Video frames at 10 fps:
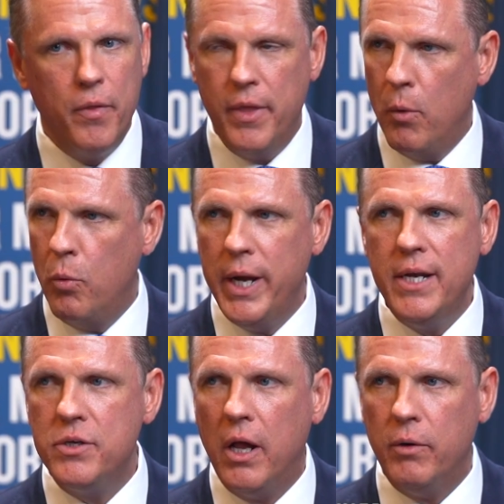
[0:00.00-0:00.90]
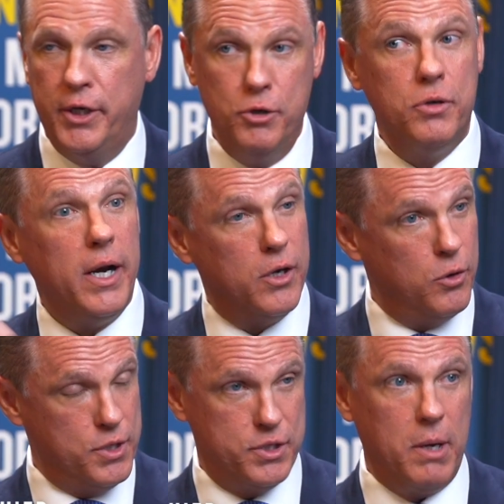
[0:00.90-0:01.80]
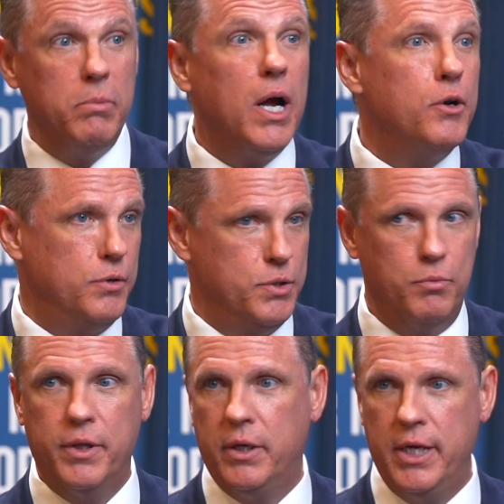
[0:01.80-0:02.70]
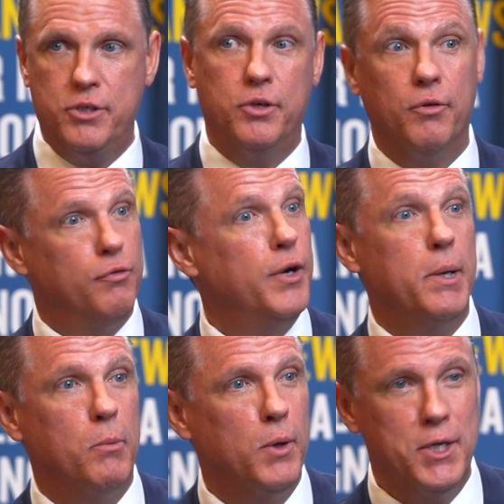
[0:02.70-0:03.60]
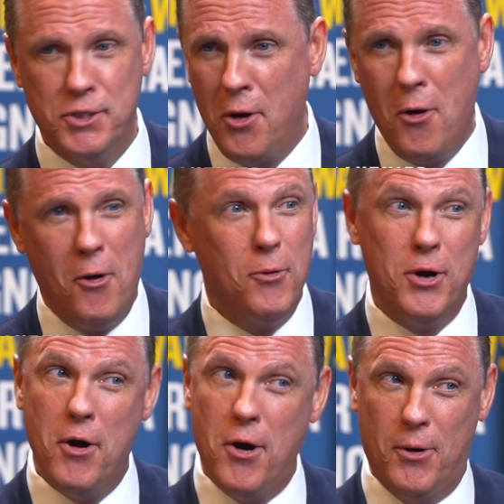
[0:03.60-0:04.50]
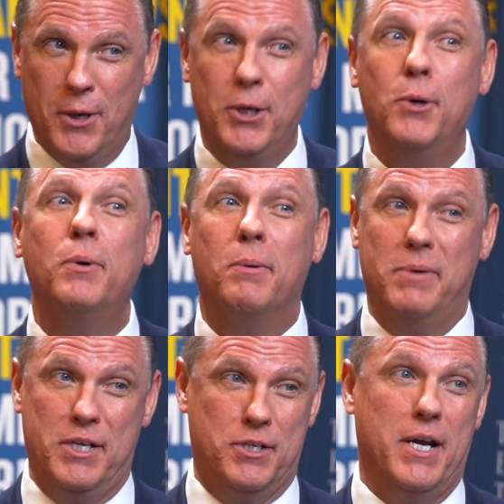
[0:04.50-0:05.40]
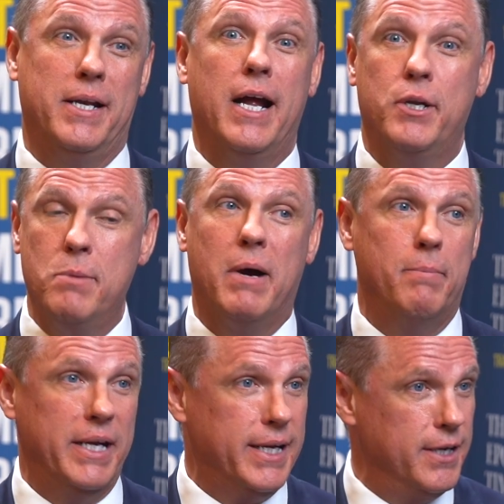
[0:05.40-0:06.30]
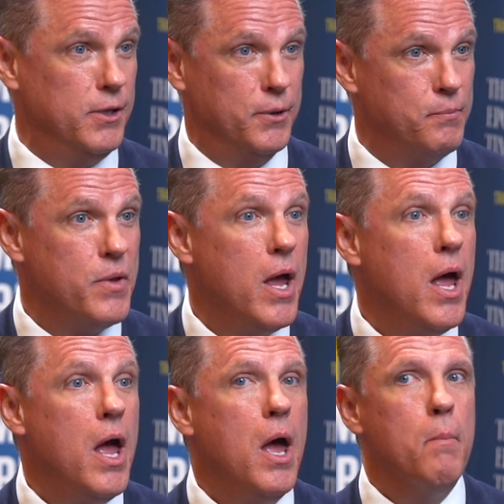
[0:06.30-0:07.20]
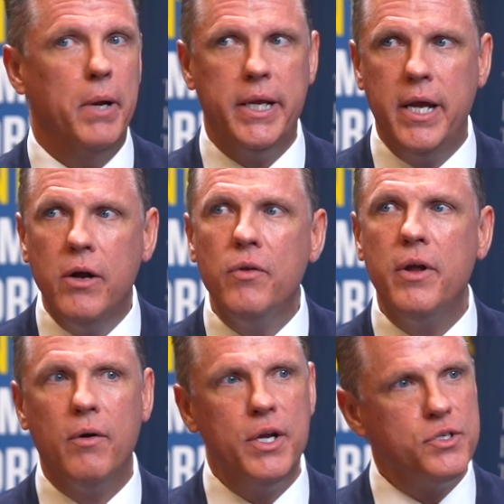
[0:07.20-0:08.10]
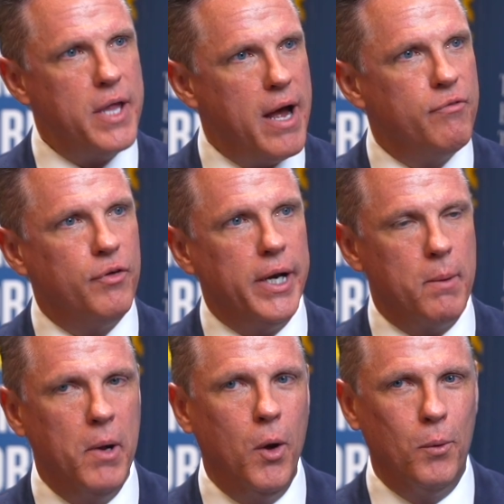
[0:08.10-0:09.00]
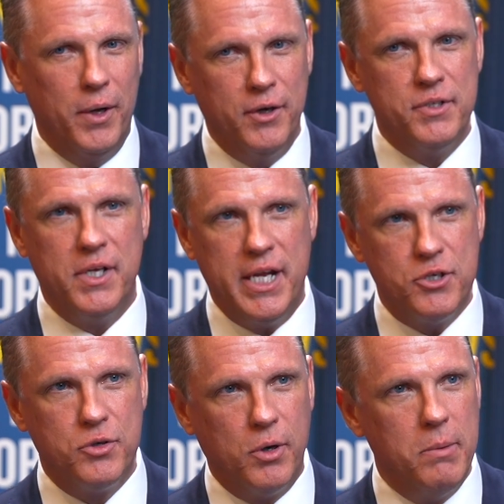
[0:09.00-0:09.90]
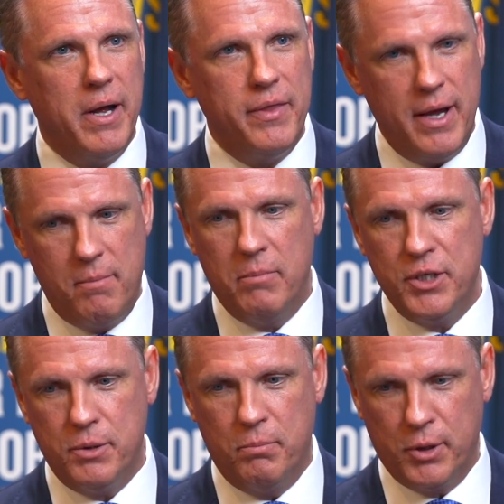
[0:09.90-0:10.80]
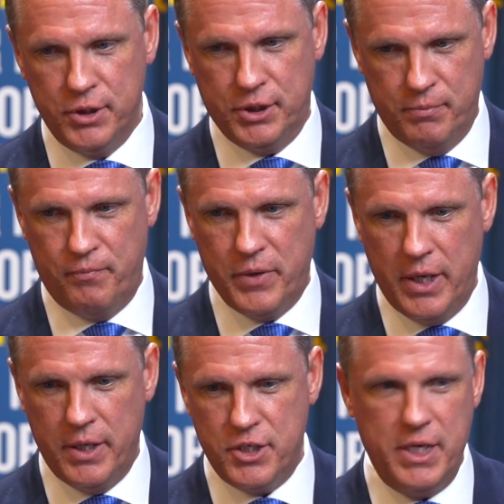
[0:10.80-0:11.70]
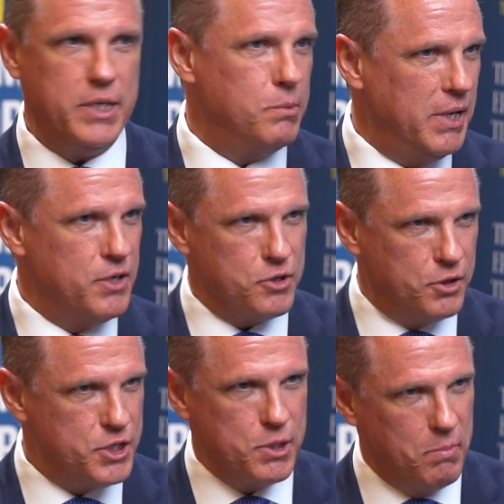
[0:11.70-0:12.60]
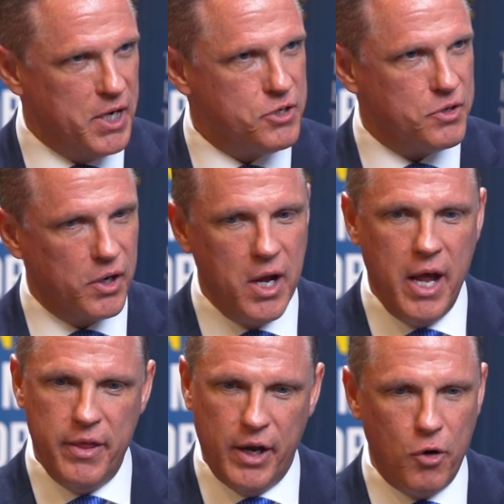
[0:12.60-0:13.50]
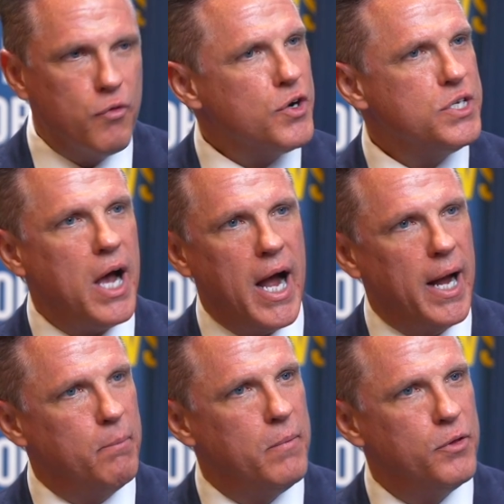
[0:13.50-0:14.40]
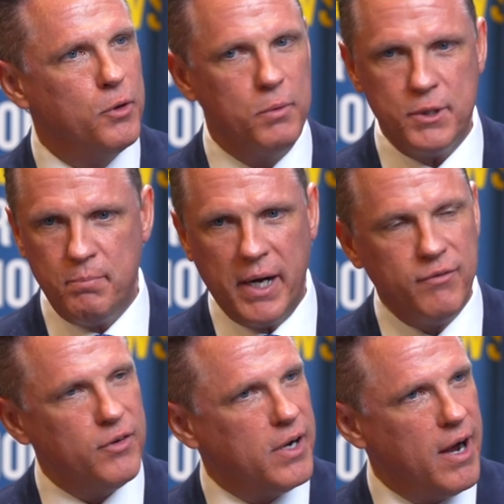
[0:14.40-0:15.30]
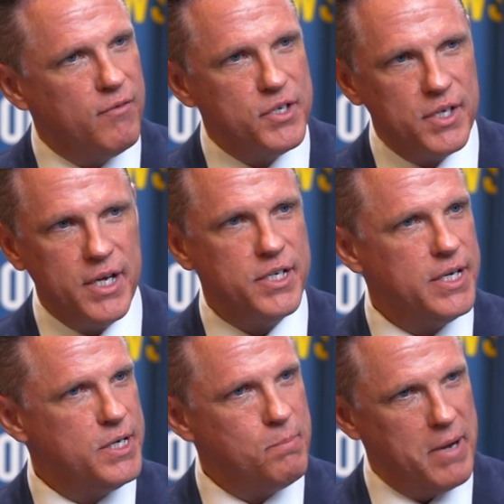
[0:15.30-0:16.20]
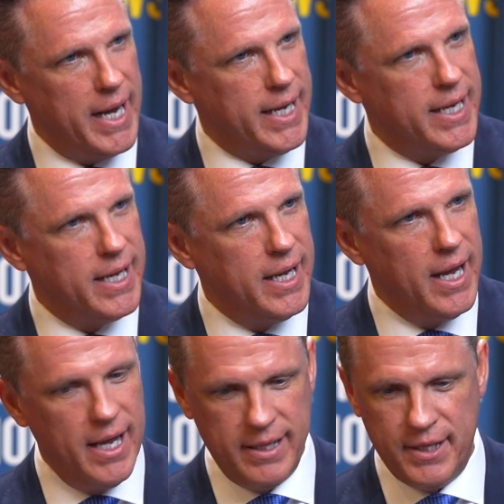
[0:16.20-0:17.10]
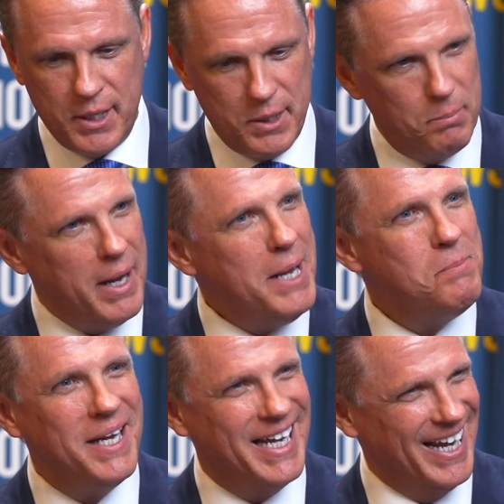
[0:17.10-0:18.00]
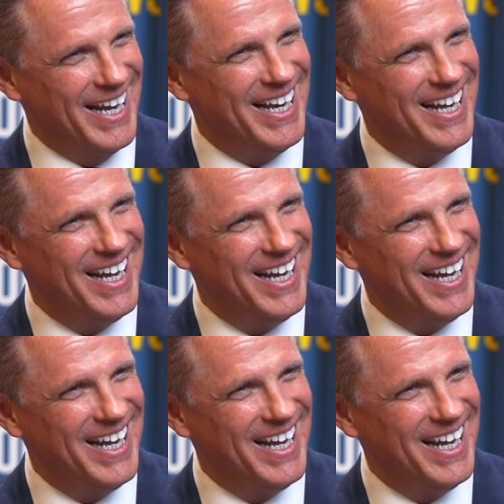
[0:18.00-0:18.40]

that we tolerate. You try to go to some countries with get your freedom of religion. Oh no, you will be shut down. You might be killed. But here there is that freedom. Well, here's the neat story about that Muslim person. It's neat to me as a Christian minister, that over time, through respectful conversation and debate, let the debate begin.